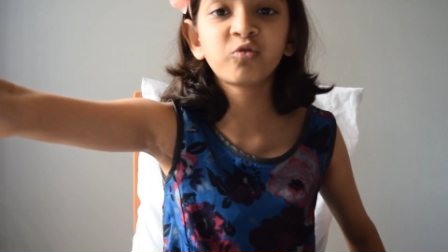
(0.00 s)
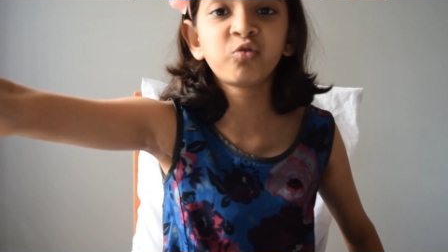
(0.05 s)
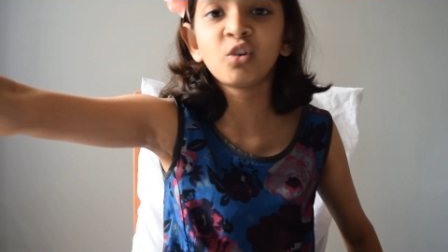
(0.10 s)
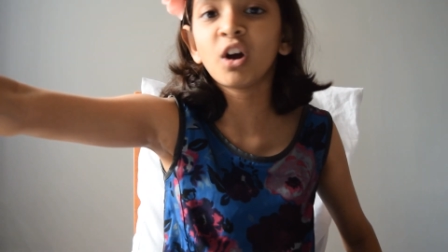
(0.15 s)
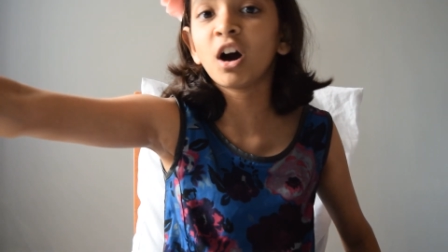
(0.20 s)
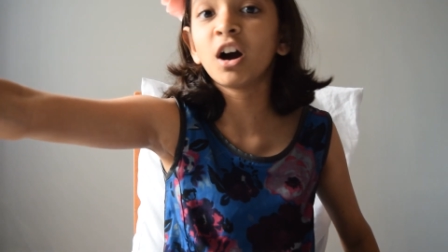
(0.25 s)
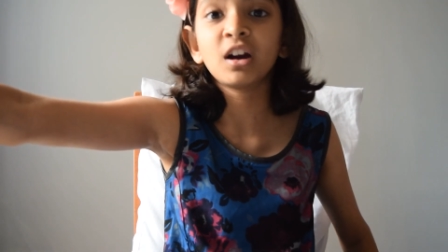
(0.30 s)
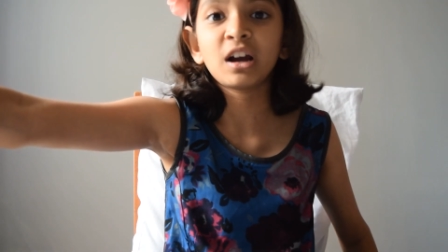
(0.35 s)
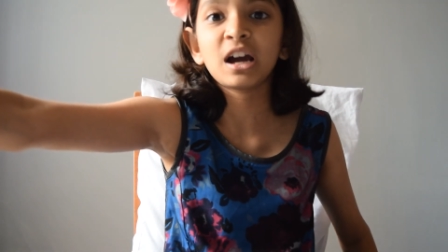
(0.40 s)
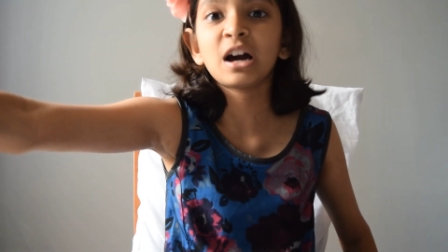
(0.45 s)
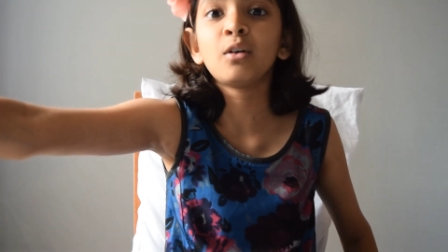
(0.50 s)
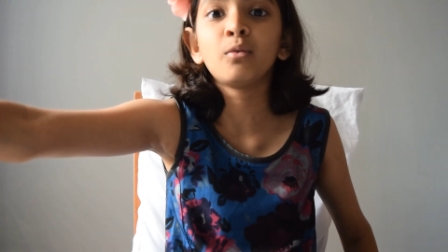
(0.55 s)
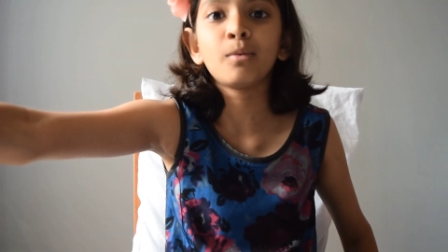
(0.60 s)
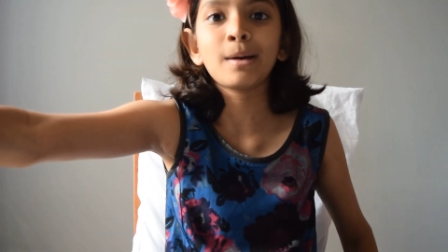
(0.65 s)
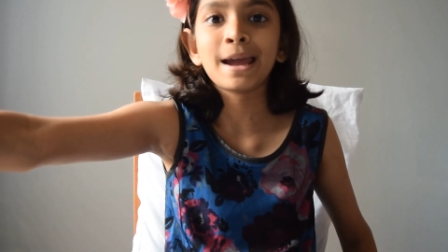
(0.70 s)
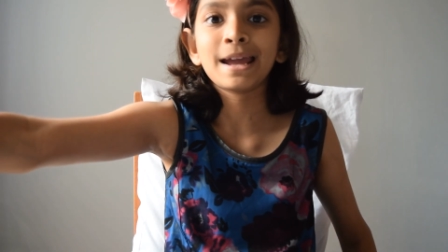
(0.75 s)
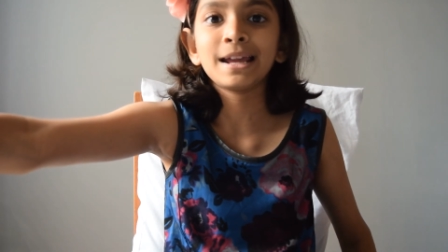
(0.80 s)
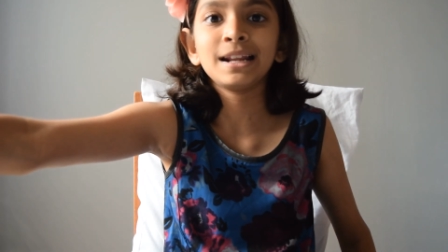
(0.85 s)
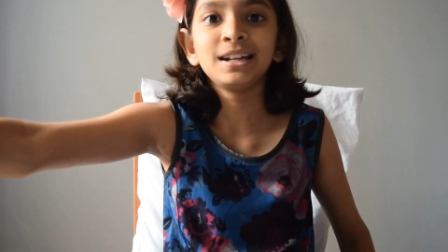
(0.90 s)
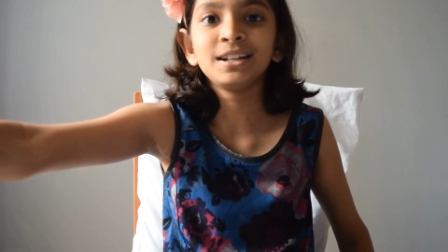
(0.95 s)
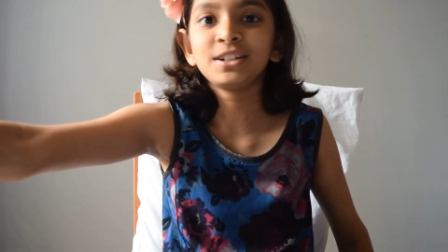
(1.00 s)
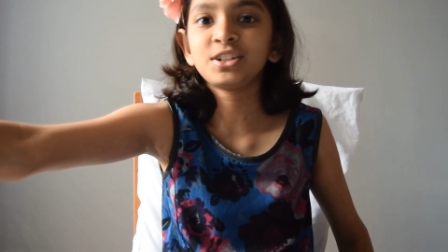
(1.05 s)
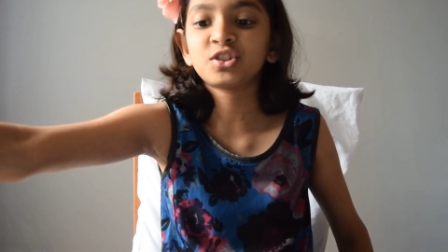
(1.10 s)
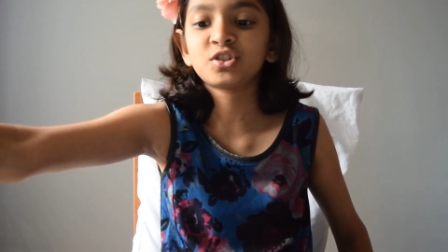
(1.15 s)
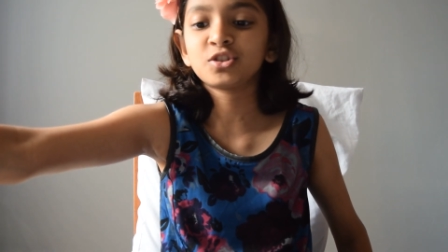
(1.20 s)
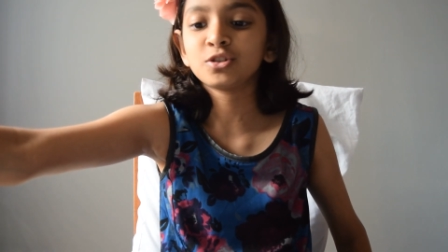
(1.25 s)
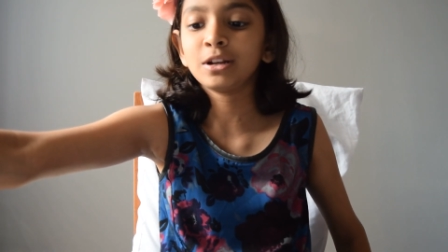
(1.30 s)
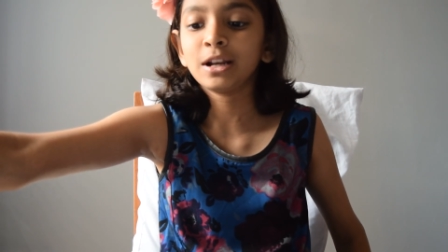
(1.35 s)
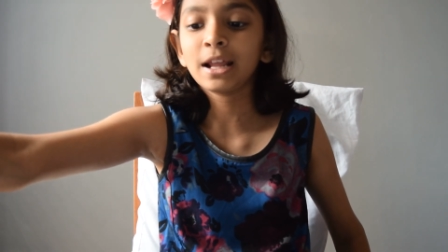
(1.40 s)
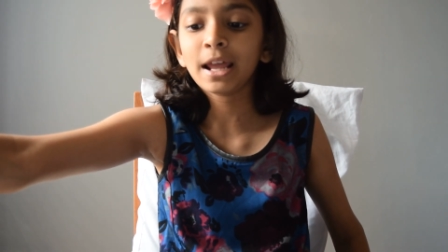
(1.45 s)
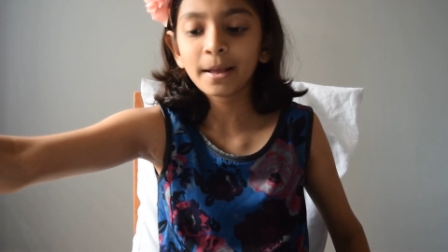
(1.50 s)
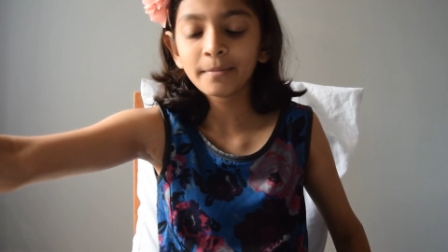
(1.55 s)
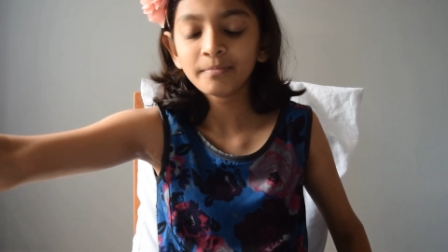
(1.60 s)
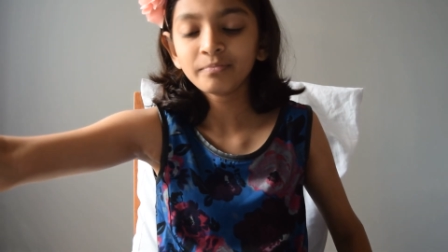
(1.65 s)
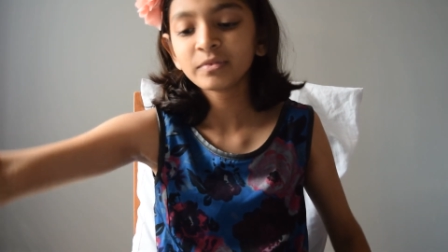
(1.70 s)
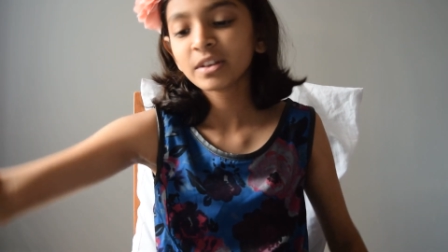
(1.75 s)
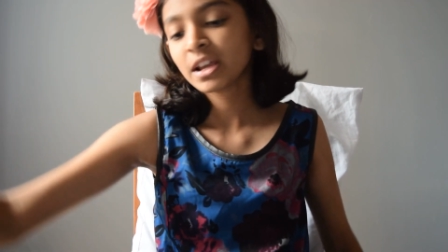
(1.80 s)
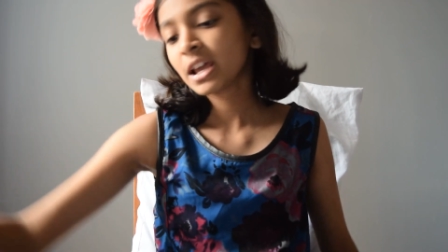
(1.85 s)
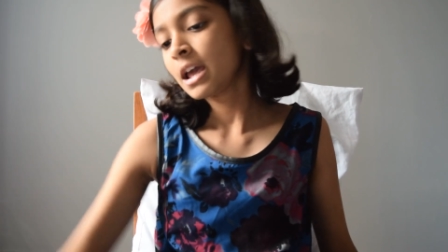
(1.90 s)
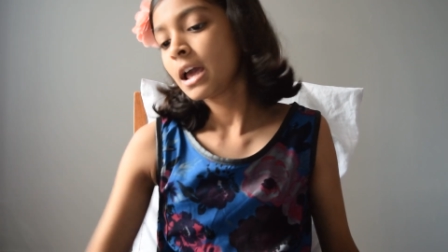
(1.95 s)
flung away literally.
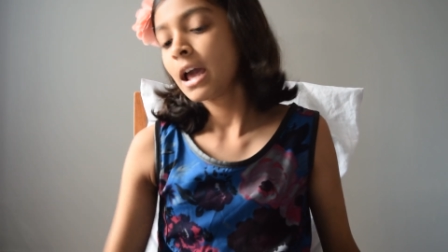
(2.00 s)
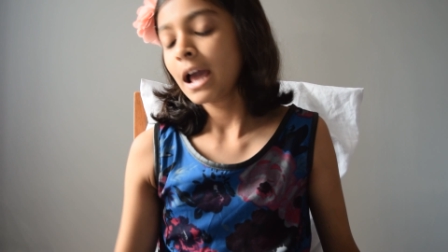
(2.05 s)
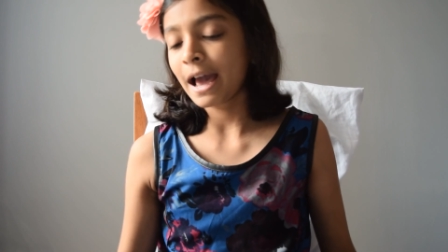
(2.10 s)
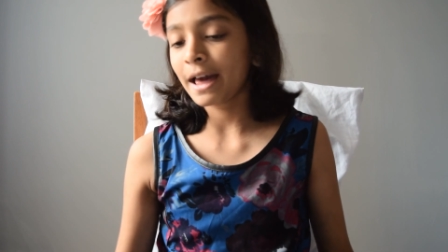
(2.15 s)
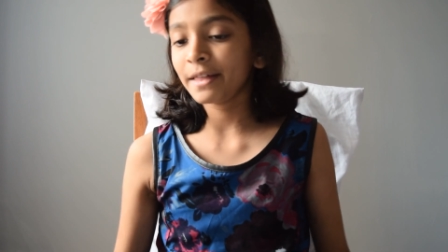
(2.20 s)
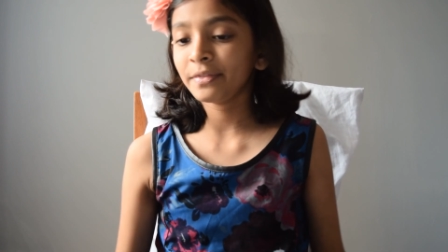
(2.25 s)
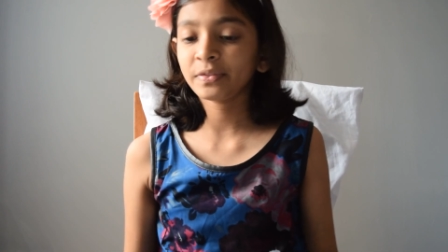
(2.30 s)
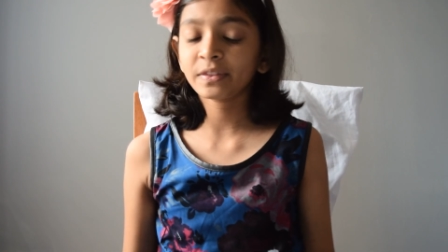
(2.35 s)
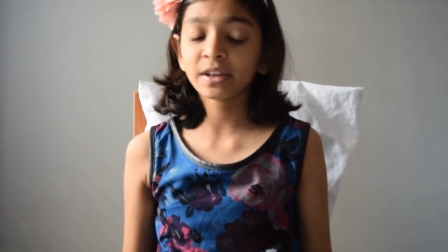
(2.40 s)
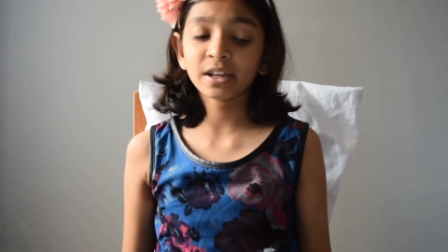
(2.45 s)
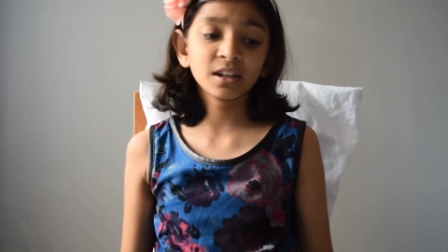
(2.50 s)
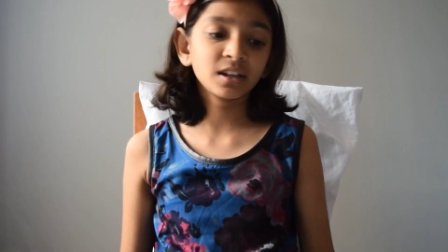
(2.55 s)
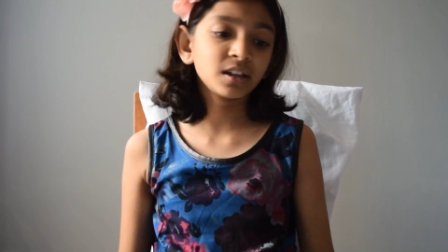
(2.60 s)
And